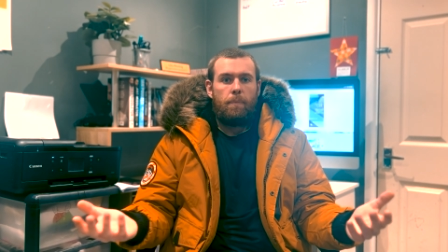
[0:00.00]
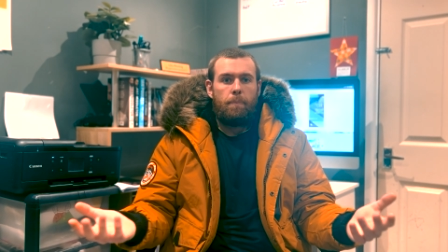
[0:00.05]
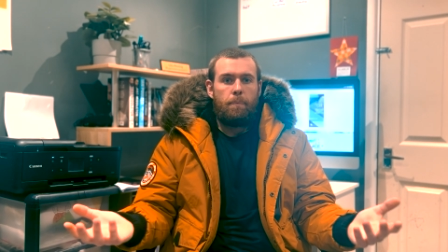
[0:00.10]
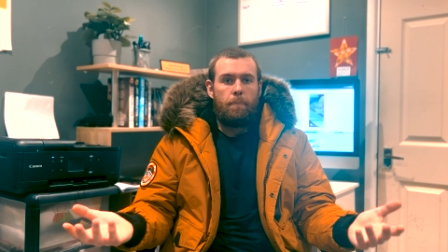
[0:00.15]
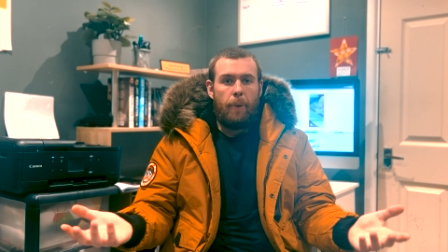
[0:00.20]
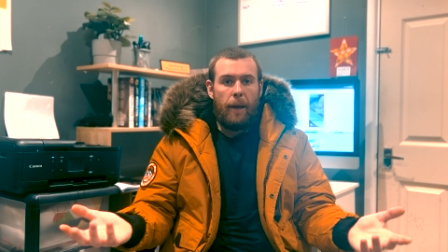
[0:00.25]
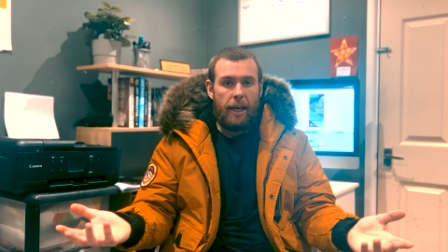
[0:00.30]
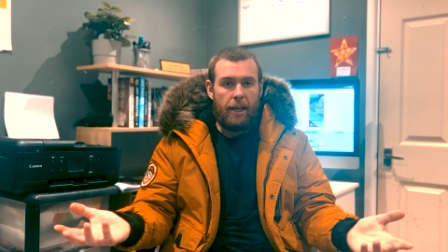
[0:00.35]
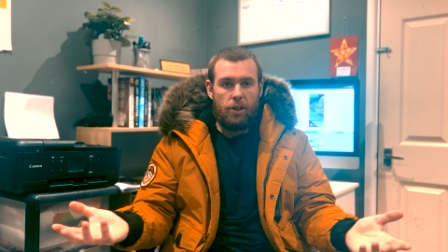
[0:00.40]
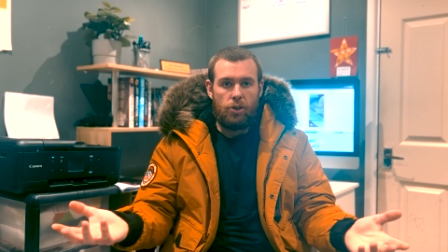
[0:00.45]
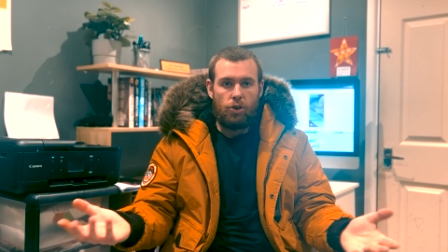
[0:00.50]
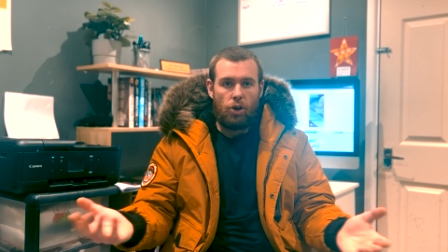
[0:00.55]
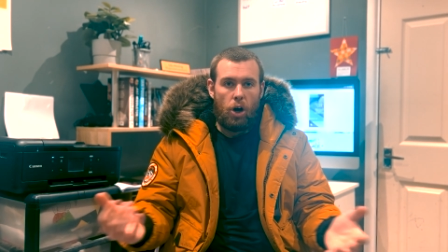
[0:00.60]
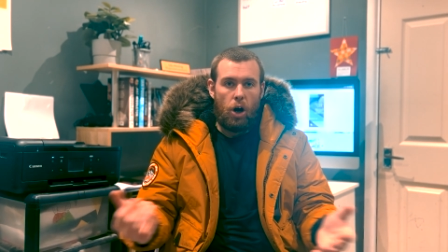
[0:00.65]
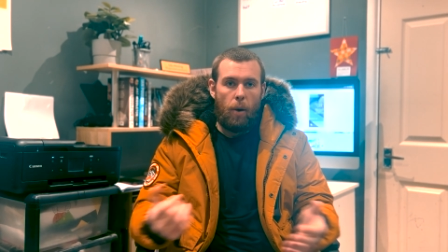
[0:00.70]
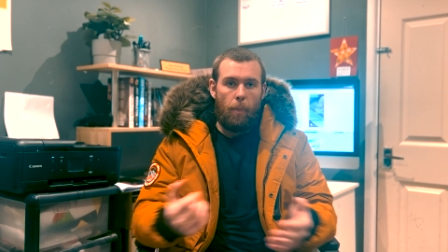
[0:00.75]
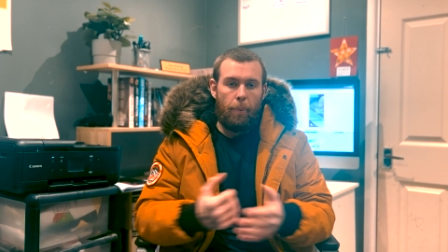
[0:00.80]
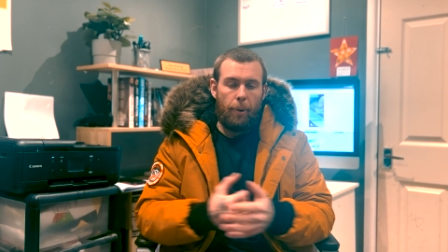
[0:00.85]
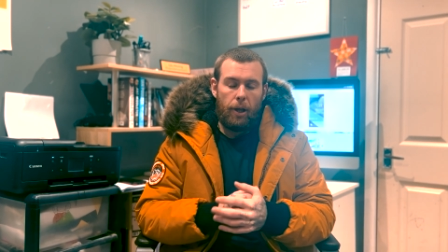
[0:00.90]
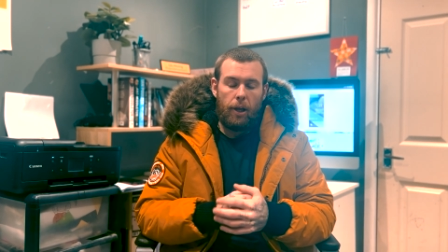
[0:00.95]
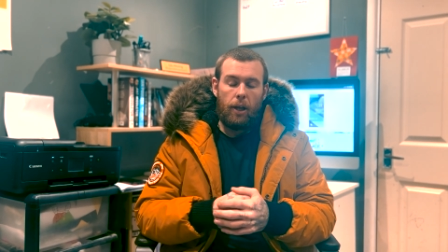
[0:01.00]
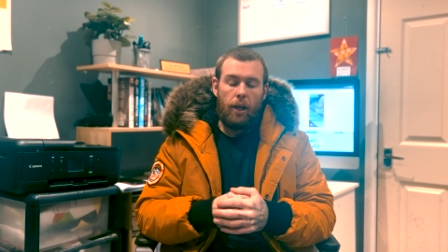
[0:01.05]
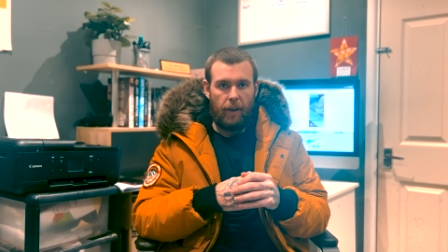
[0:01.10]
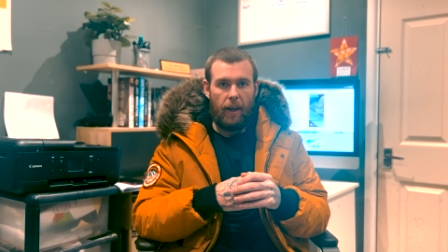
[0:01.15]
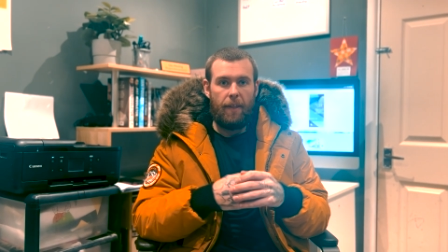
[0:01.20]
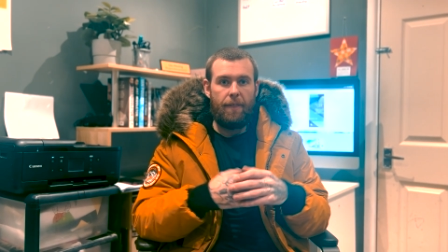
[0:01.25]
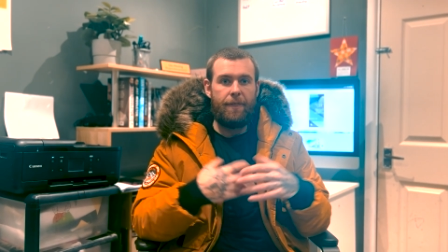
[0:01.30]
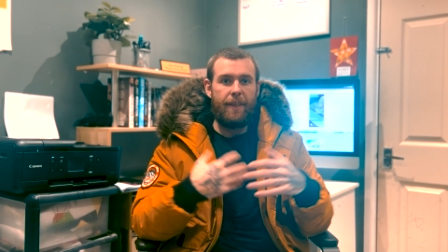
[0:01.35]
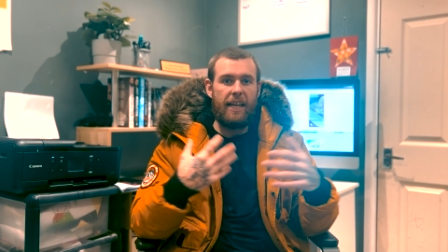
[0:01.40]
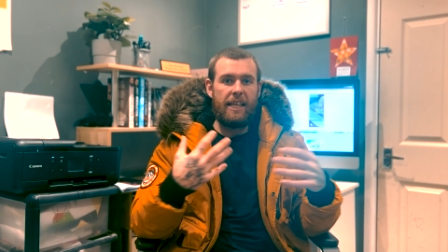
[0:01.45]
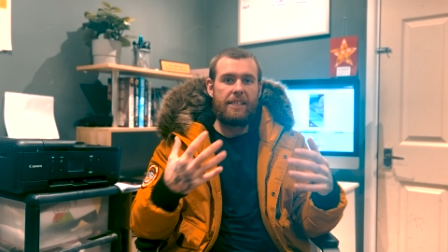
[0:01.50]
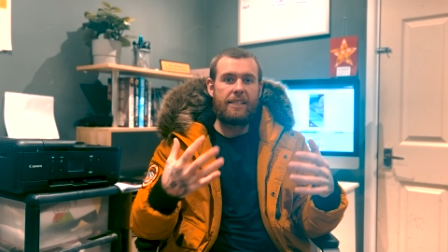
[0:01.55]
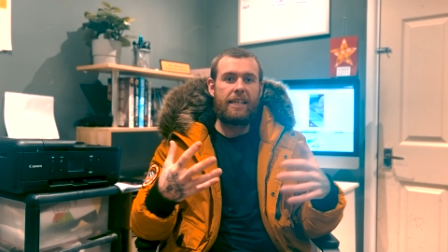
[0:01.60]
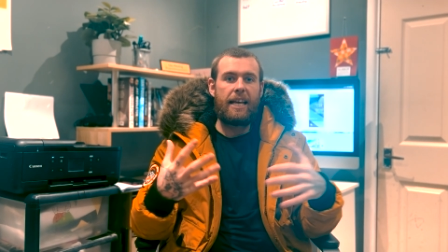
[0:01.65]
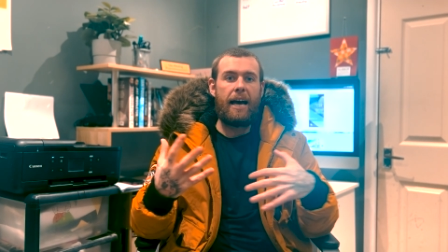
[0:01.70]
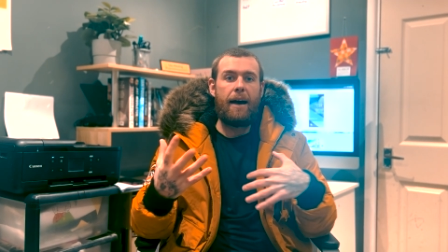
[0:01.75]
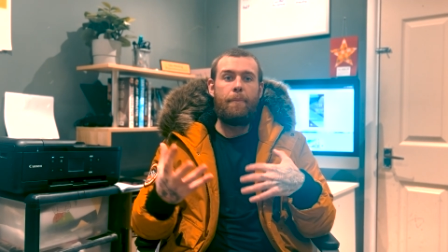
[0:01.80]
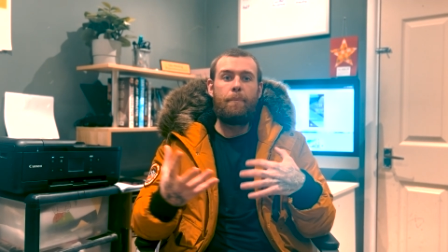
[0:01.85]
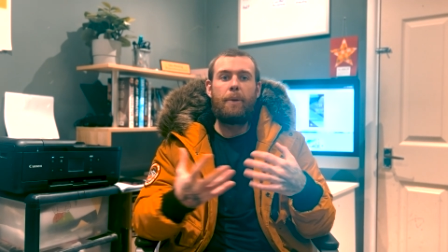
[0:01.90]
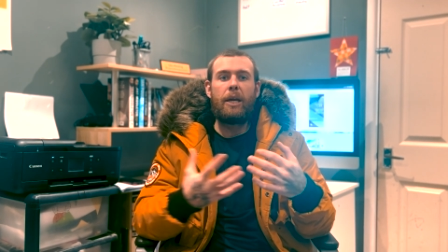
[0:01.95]
pin drop. This
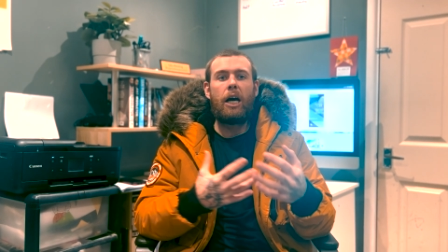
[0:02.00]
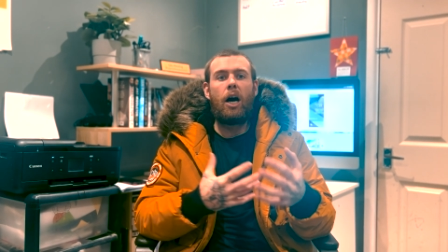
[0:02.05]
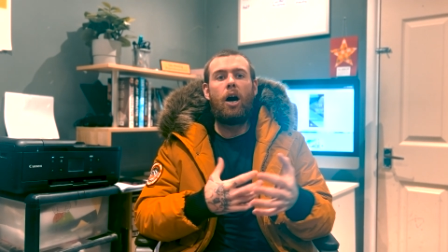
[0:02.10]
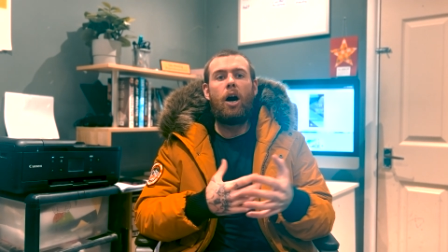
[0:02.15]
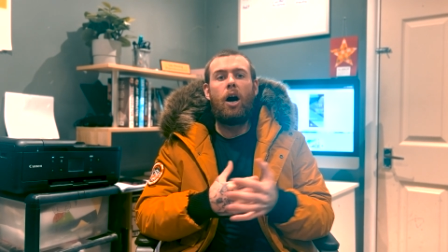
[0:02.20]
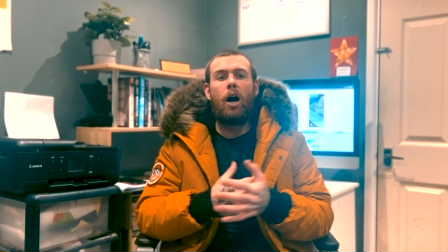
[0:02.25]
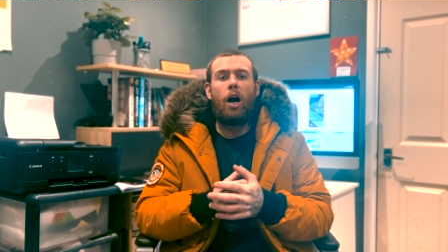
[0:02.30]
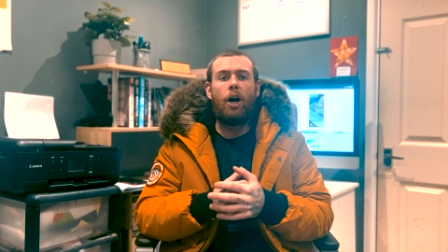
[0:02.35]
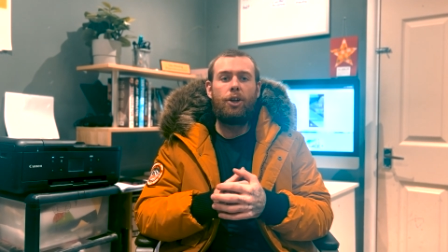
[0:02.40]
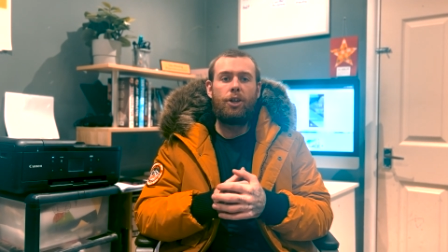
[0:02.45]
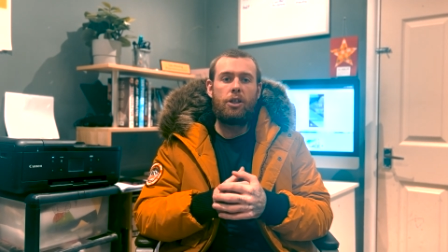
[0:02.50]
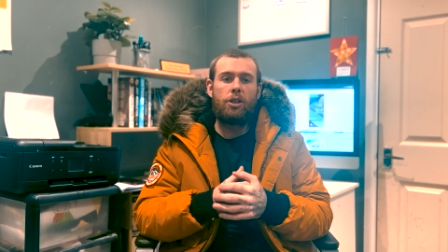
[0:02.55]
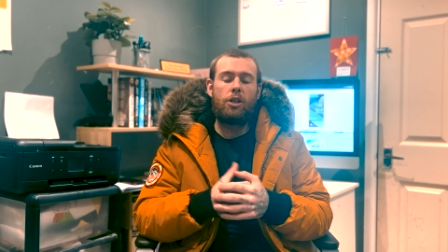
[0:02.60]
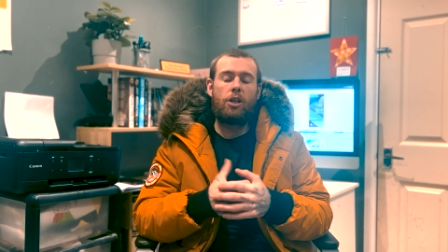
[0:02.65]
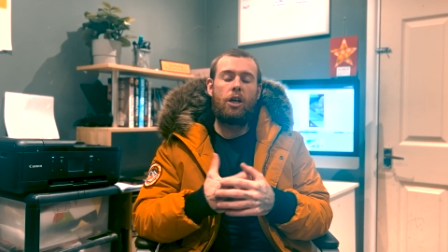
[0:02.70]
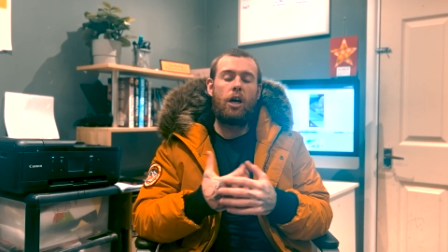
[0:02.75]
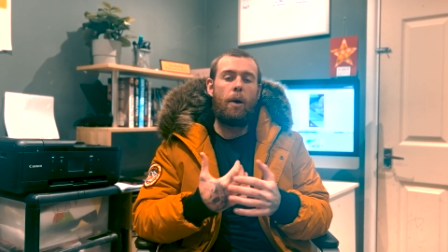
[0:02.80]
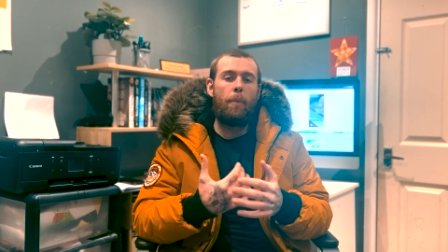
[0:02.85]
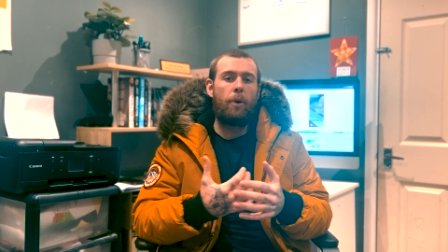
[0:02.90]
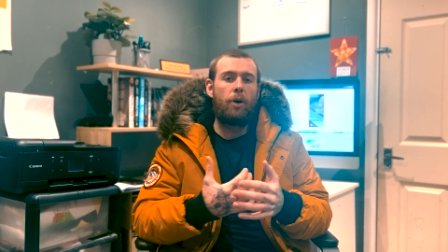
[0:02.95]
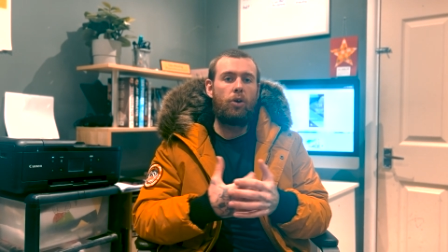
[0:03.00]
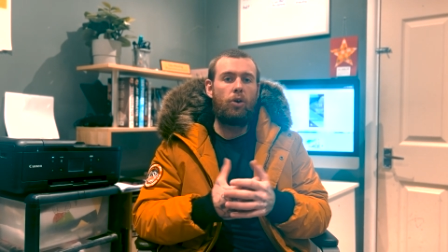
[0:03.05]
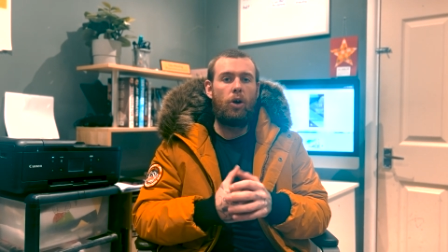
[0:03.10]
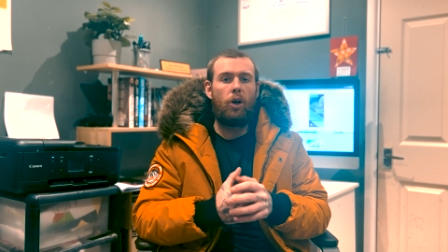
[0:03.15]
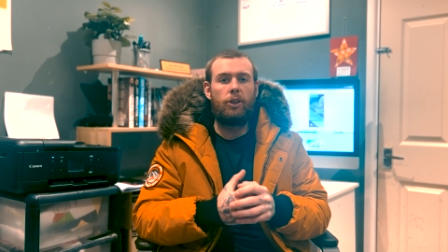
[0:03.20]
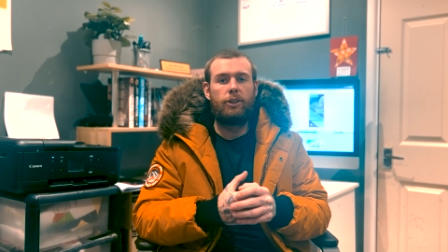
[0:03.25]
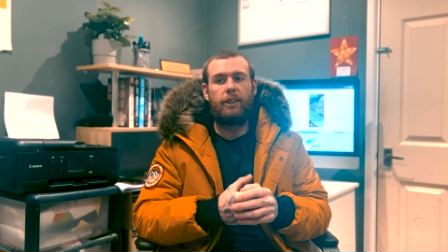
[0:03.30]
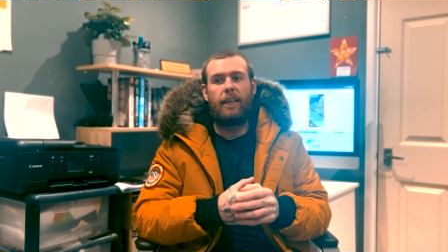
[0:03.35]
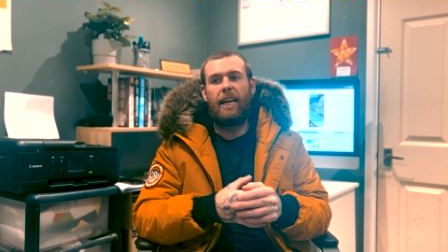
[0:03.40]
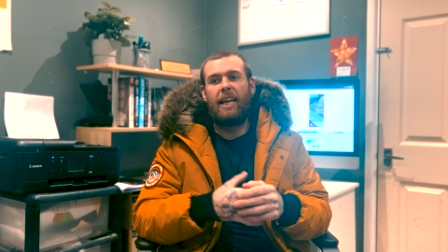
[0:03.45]
can be harder to come across